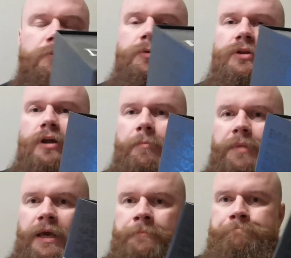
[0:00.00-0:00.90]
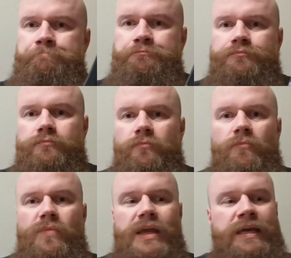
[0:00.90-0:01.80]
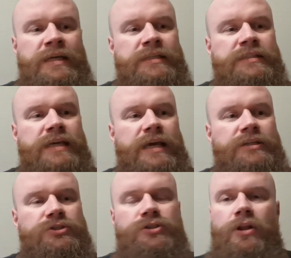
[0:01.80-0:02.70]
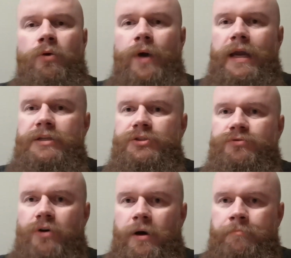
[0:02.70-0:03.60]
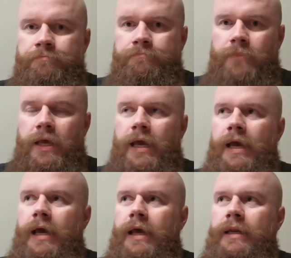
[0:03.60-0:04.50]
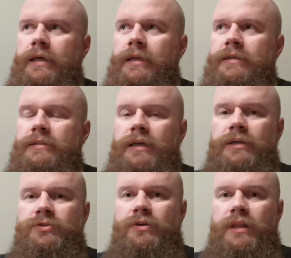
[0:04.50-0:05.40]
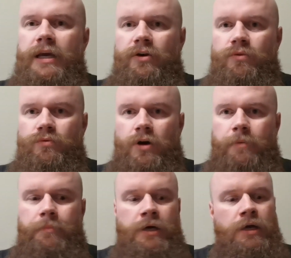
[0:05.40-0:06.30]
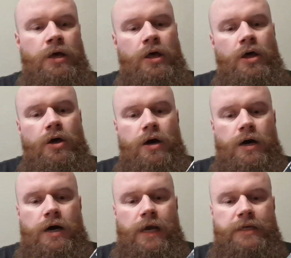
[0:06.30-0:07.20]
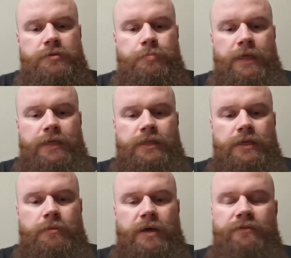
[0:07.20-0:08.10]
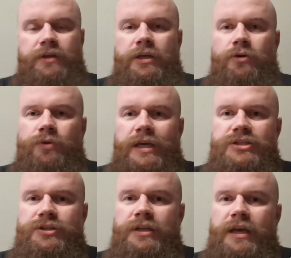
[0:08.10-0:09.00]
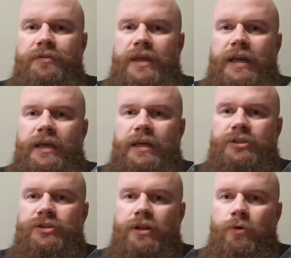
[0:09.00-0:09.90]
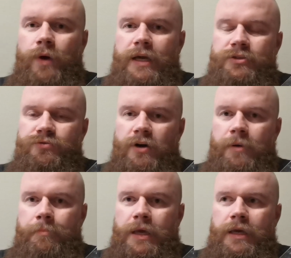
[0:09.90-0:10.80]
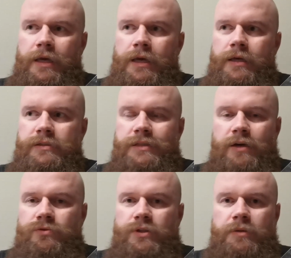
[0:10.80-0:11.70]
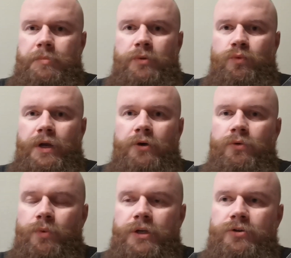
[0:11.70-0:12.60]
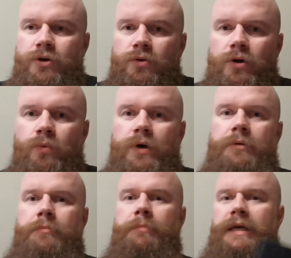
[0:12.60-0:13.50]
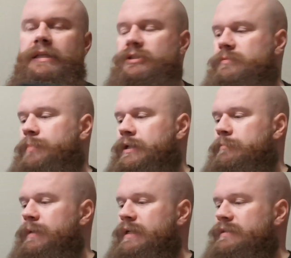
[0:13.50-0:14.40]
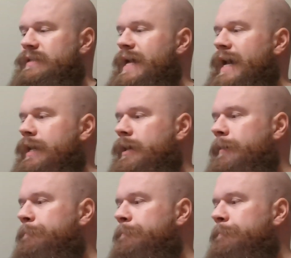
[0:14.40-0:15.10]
from Colombia. It is a slow-aged rum, and it is a Solero rum. I explained it in my video yesterday that a slow-aged rum sounds a little bit weird when you don't know what it means, but it means that